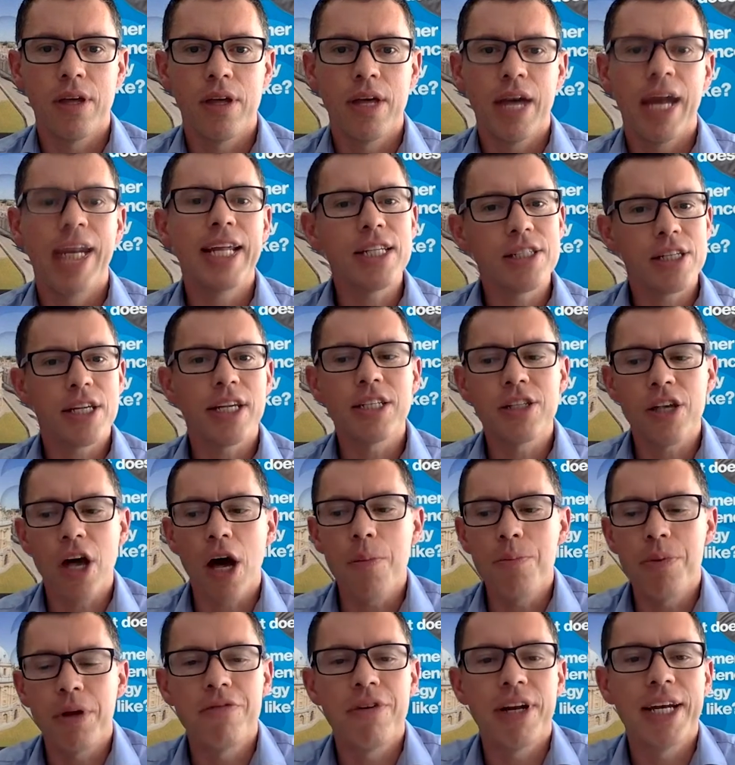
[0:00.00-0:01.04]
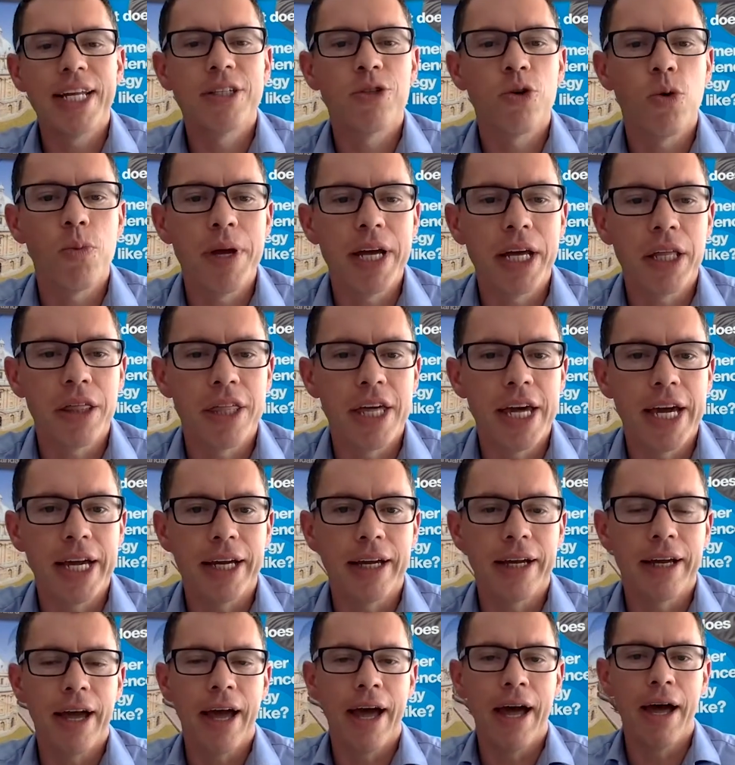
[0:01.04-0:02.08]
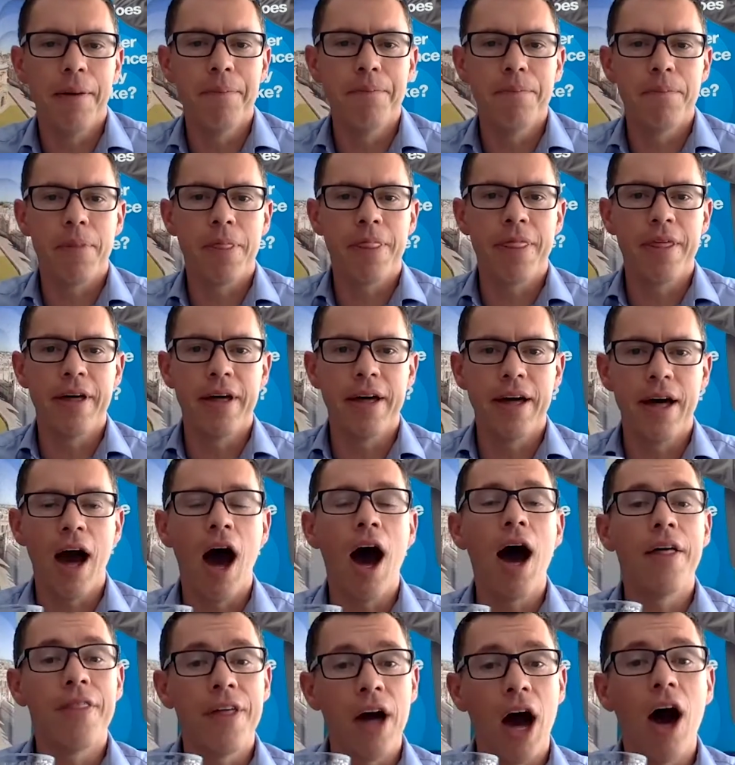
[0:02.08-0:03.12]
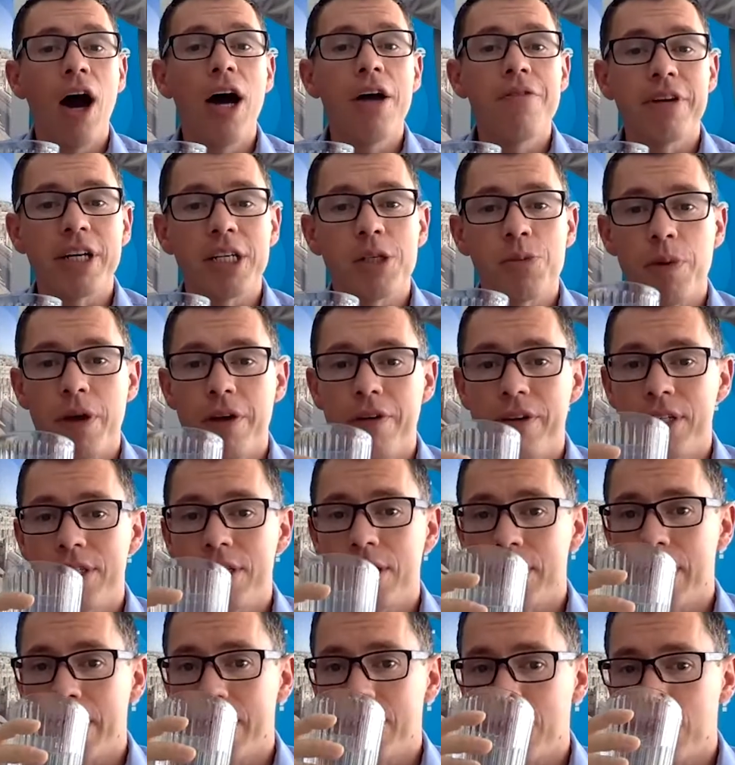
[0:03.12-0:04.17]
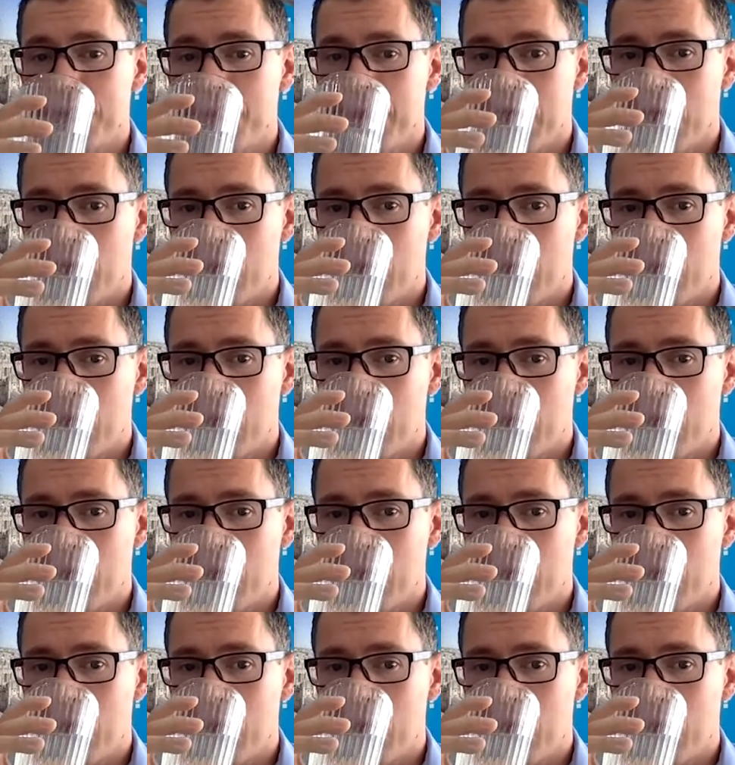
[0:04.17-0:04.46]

And here's an example of a little big thing that I've experienced as a customer.